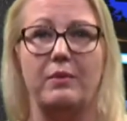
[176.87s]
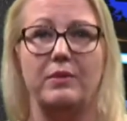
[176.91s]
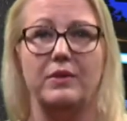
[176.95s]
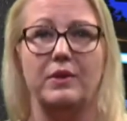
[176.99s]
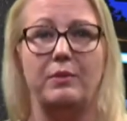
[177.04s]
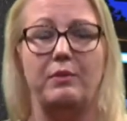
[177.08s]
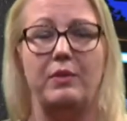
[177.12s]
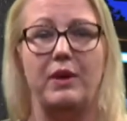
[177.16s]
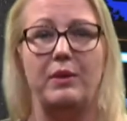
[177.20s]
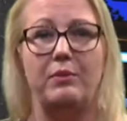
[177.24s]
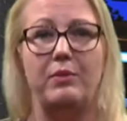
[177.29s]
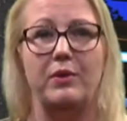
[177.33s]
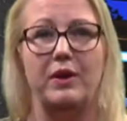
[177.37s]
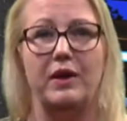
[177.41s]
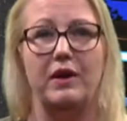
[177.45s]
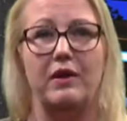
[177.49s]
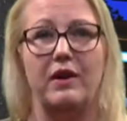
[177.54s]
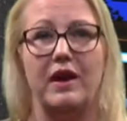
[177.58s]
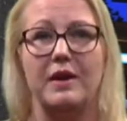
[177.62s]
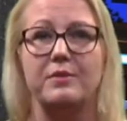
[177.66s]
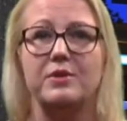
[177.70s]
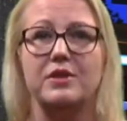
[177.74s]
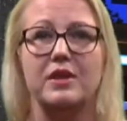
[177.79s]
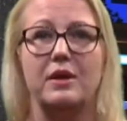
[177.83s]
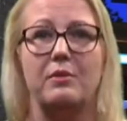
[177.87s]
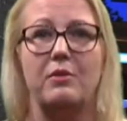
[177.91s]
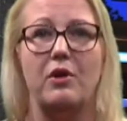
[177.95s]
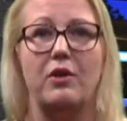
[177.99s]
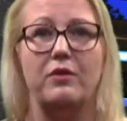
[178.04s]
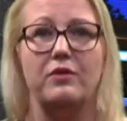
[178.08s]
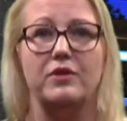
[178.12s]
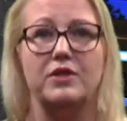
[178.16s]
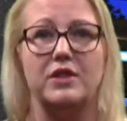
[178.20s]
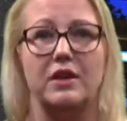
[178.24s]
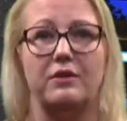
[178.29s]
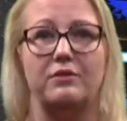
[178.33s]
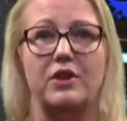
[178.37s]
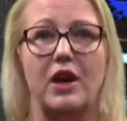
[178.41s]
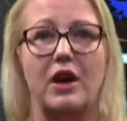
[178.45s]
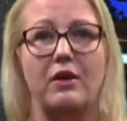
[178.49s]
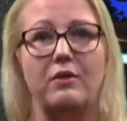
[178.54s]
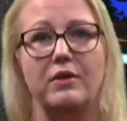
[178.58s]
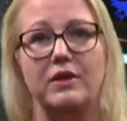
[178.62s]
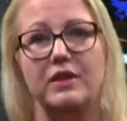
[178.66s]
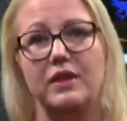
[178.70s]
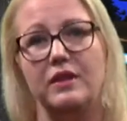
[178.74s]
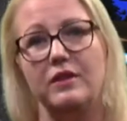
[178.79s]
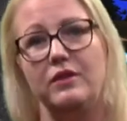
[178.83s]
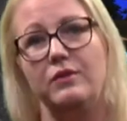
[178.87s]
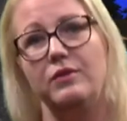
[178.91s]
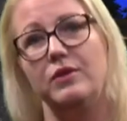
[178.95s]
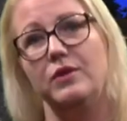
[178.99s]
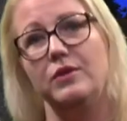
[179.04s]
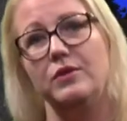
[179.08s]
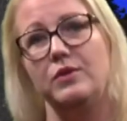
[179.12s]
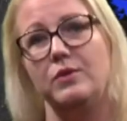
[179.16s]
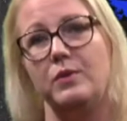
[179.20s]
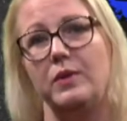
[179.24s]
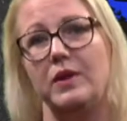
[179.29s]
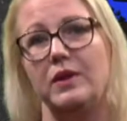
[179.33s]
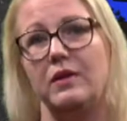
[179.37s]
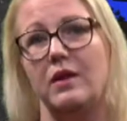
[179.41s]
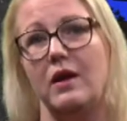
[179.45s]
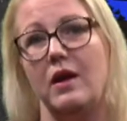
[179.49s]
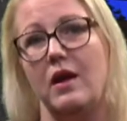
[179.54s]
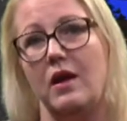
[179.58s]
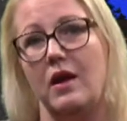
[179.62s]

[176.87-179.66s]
The people in our Amsterdam office have direct interviews with